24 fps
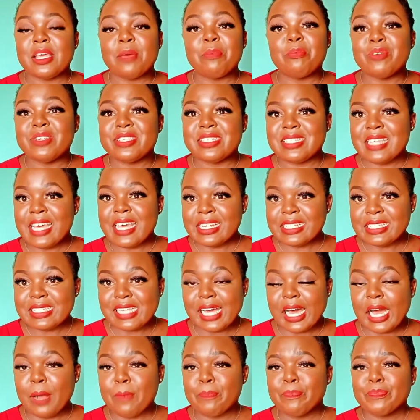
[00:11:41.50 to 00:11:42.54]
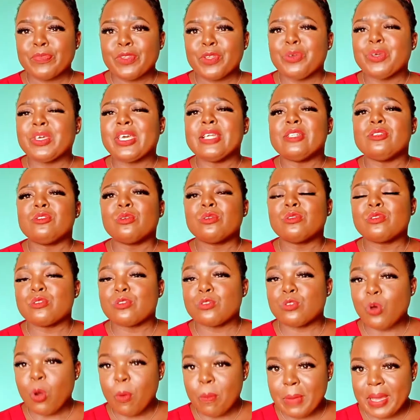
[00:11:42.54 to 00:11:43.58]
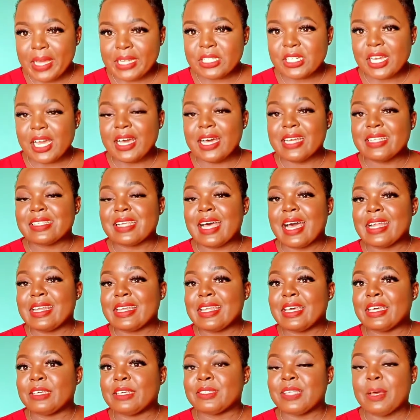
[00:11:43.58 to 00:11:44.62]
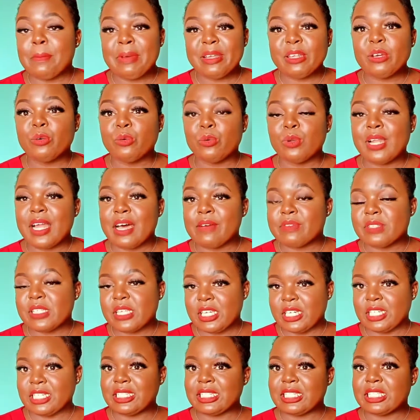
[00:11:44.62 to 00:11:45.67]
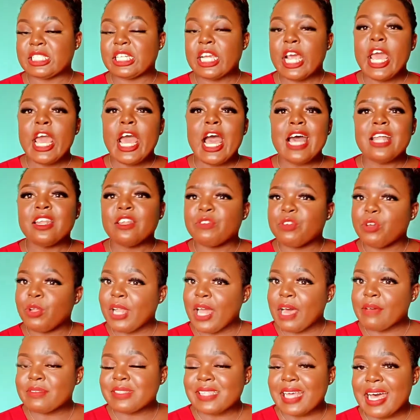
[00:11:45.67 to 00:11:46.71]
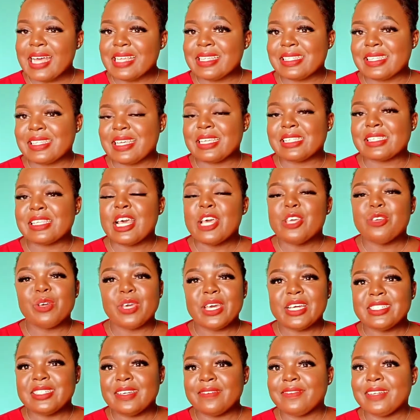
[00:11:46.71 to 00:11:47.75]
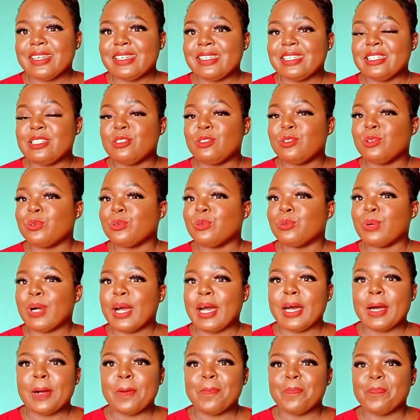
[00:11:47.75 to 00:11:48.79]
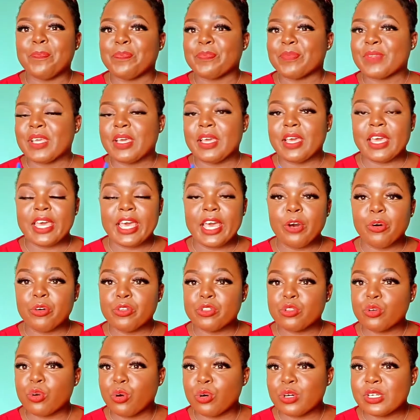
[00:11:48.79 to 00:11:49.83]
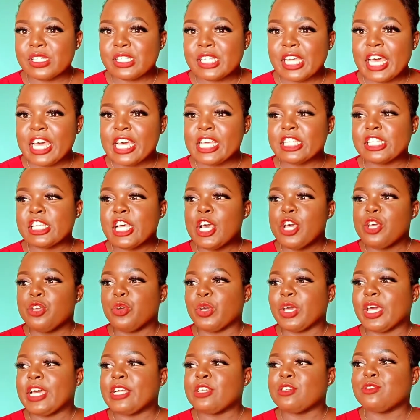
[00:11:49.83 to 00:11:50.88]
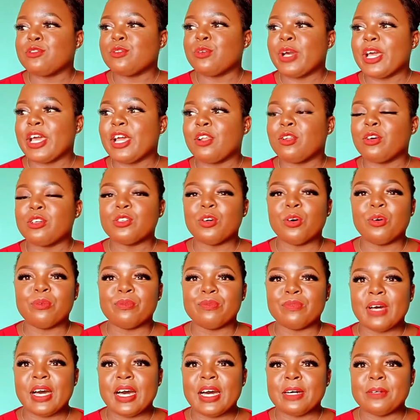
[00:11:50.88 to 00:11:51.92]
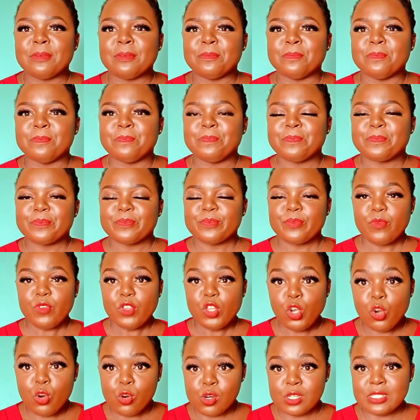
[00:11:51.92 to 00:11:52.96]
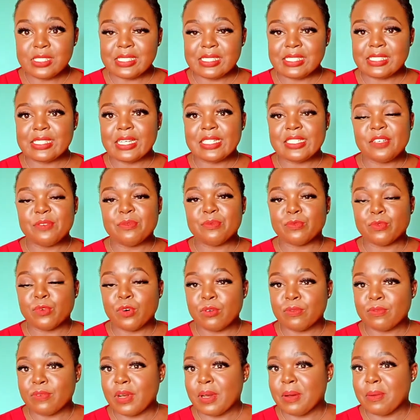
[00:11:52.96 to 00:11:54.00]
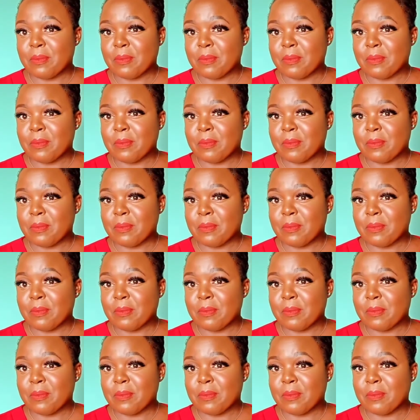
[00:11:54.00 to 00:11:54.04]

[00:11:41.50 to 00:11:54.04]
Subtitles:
presenter. You can do so much as somebody who loves English. And if you love sciences, you can definitely do health courses. You can do a lot of courses that involve